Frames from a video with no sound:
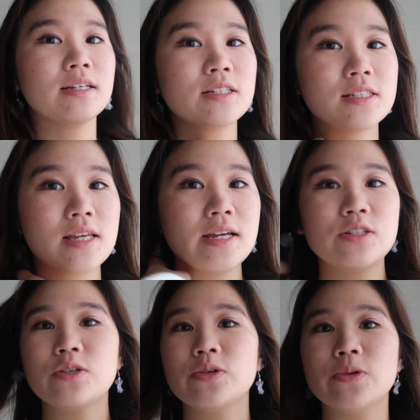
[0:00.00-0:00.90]
It is day
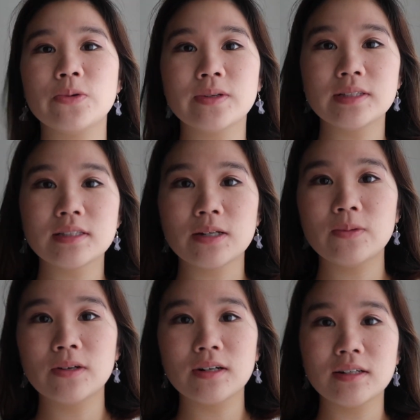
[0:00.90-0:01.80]
two in
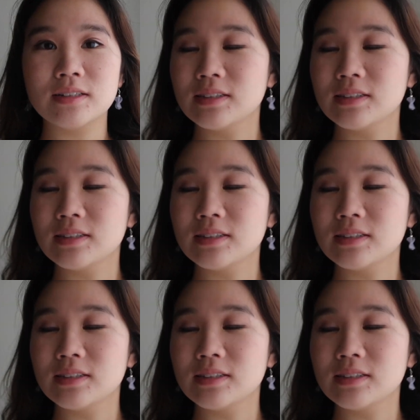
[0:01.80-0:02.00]
Taiwan,